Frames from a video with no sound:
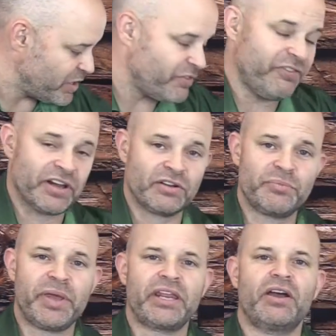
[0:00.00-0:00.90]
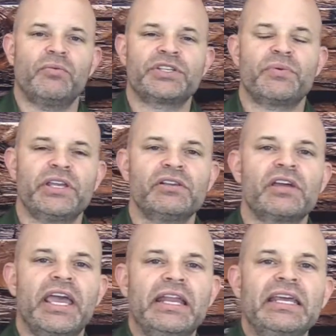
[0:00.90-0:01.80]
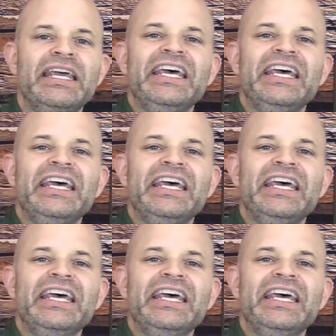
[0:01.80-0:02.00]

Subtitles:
of the funnel, depending on which way you look at it,